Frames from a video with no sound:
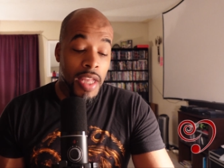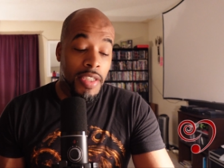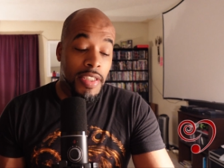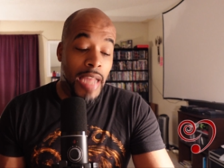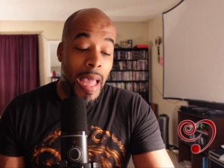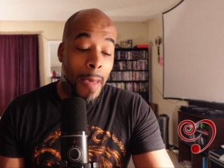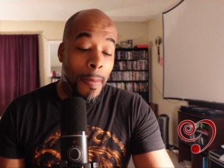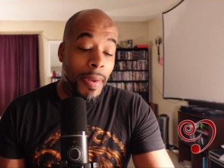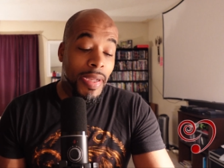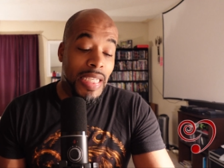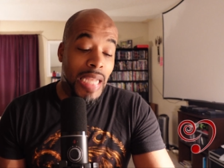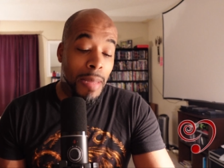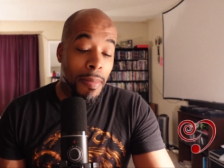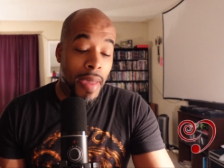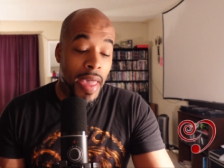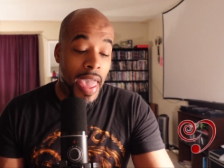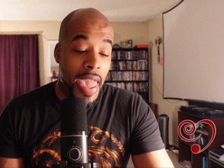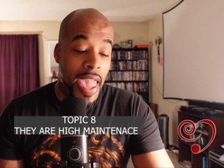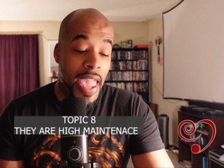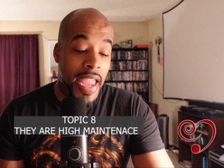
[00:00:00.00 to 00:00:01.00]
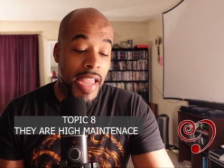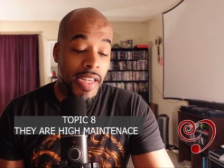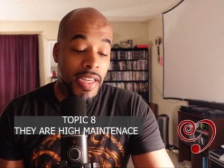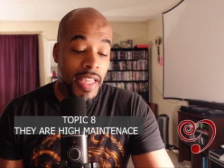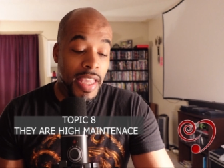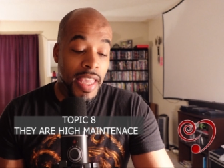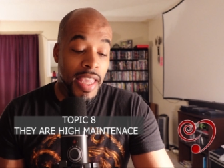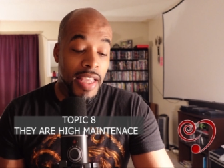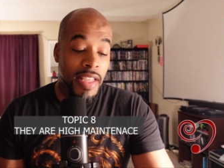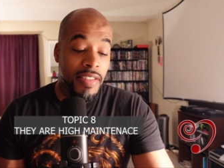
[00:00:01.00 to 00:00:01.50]
Topic number
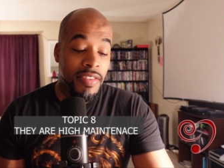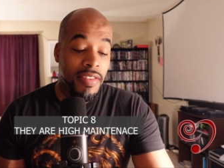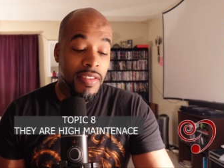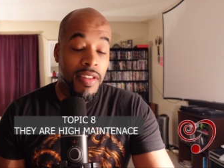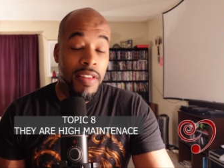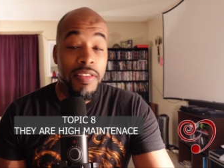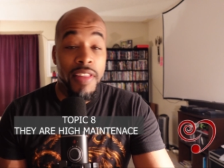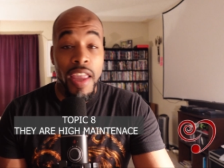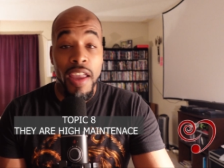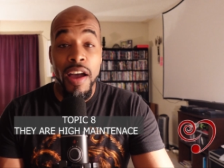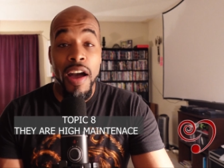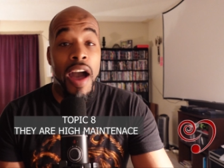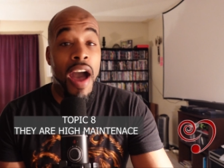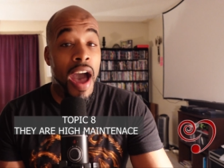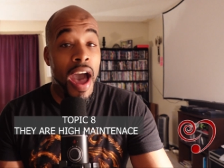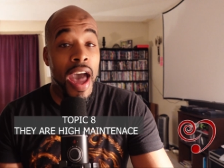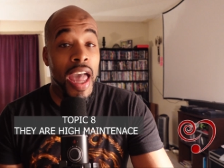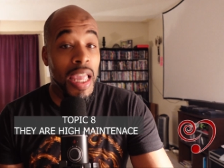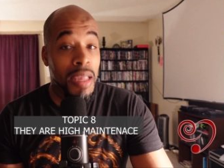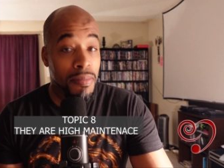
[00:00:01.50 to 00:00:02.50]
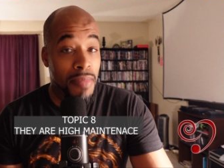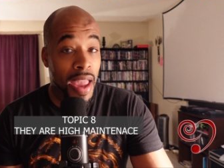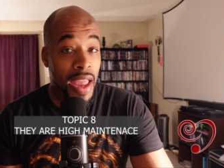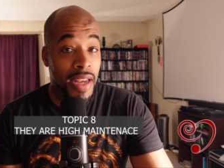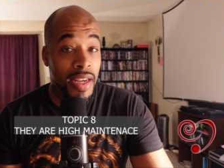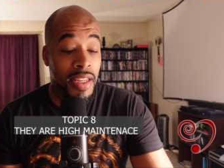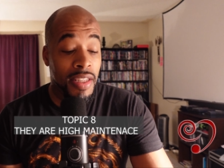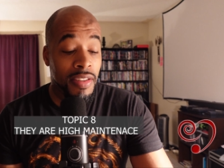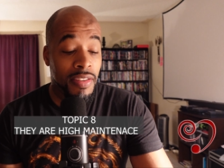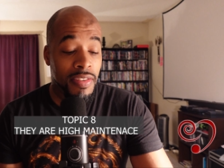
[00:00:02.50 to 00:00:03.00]
eight is they are high
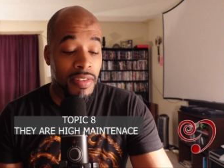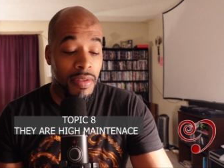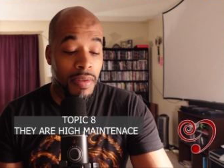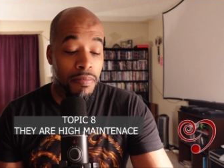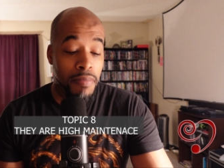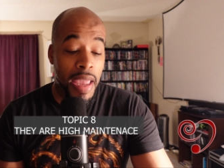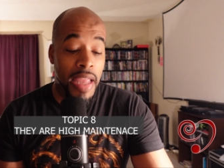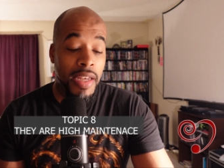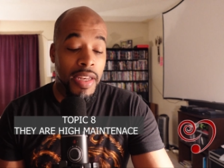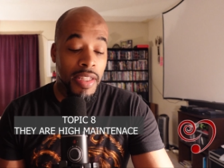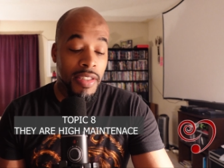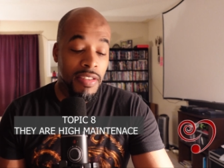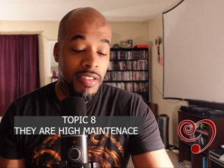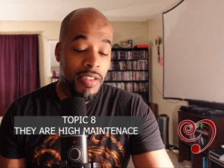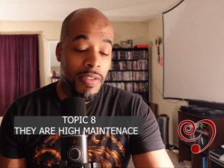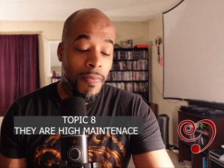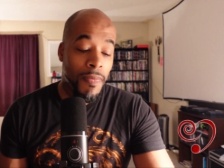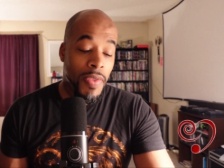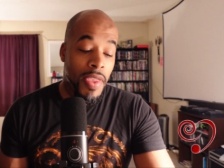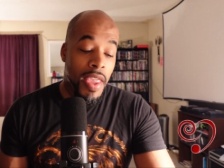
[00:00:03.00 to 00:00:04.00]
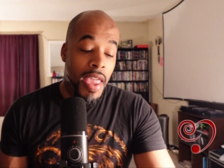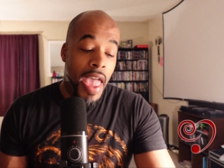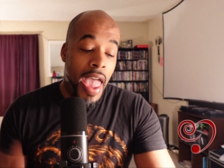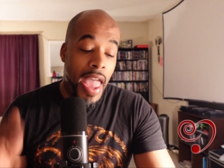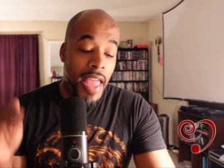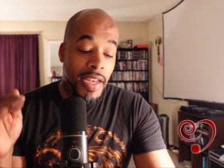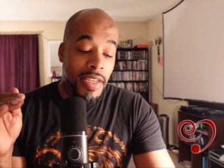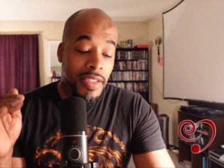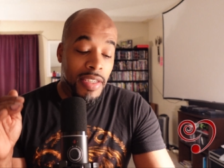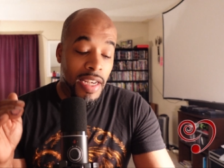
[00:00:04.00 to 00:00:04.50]
maintenance, maintenance.
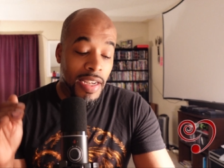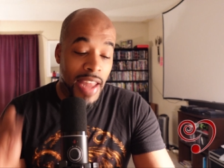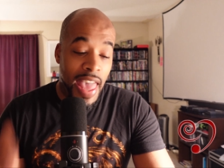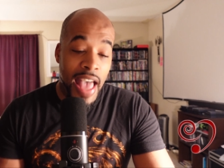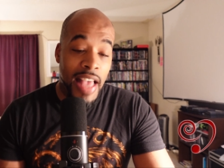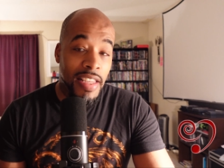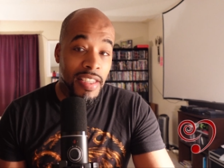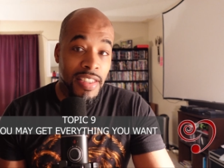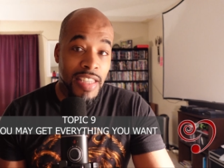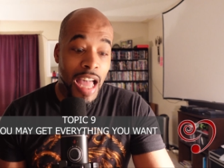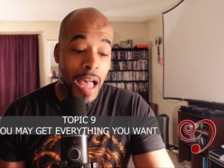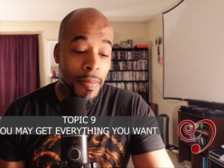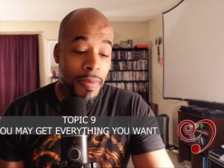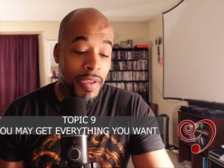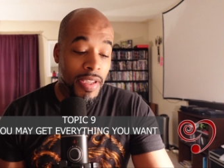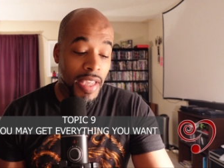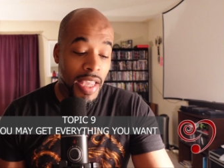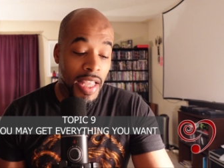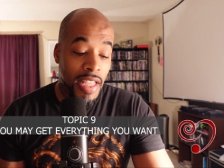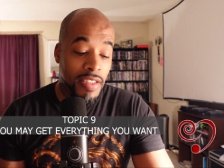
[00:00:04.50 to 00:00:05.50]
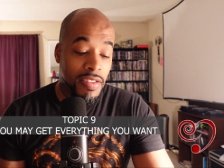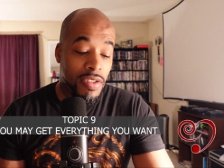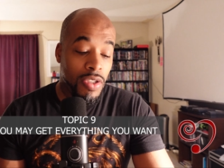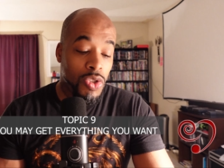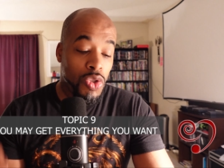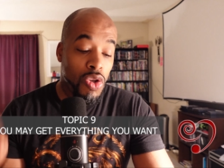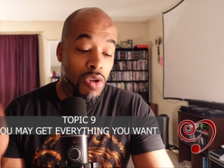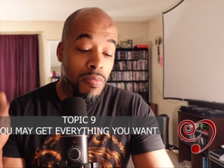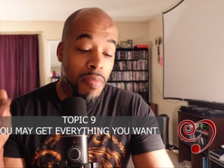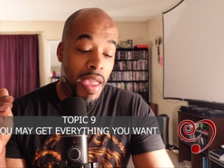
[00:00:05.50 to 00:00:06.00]
And the last topic is
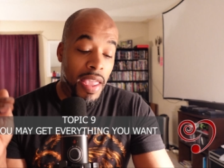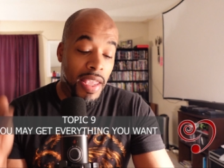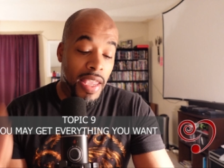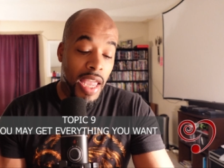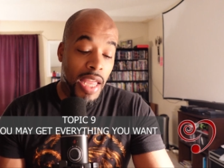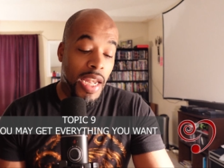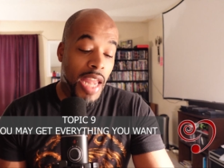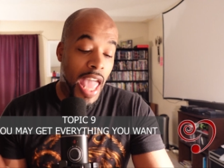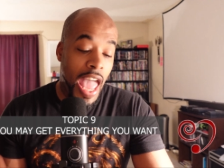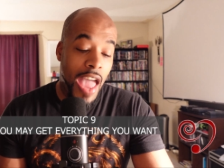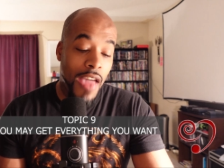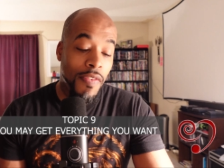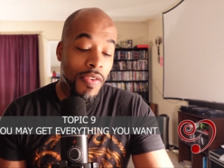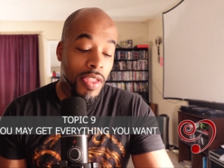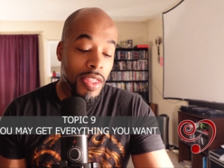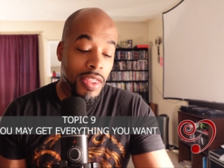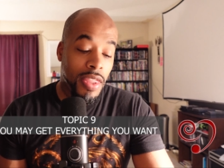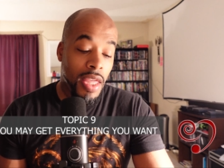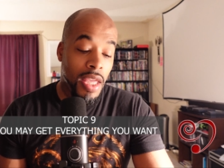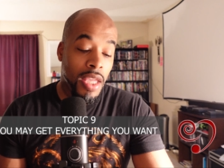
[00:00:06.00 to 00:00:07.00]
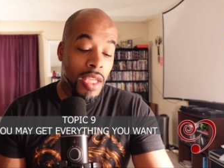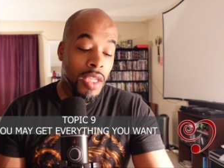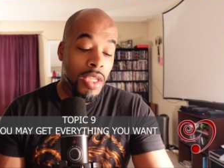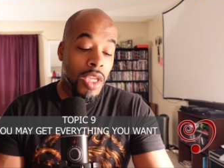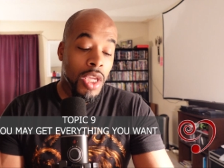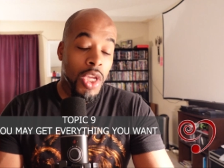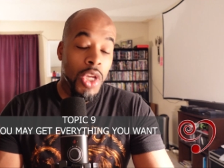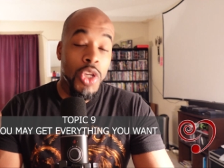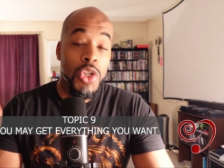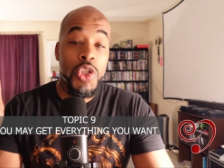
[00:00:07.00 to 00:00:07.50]
you may get everything
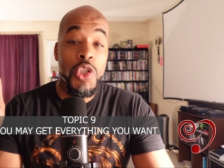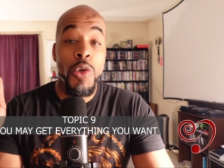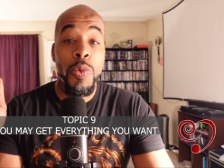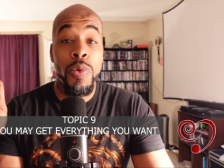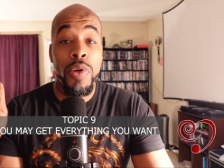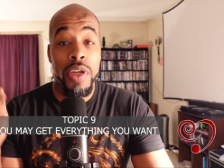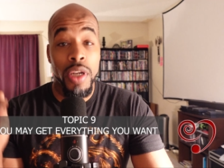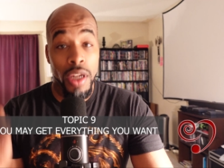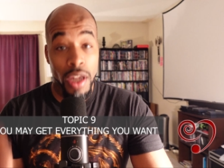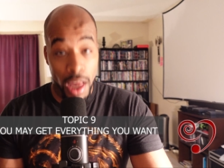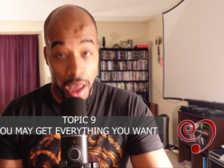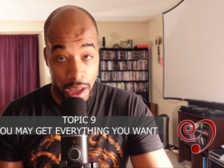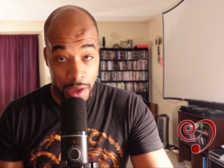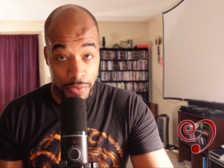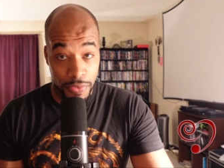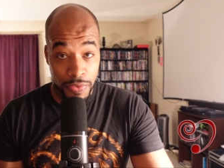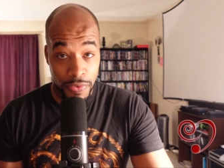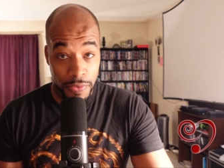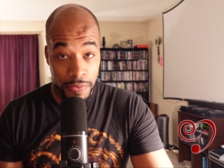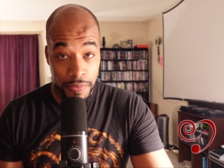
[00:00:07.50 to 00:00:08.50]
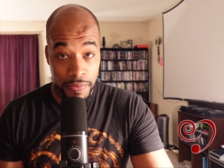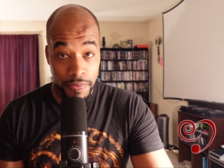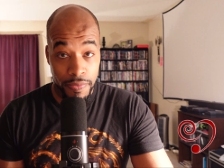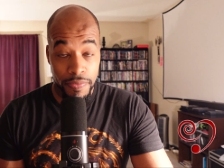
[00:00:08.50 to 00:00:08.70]
you would love.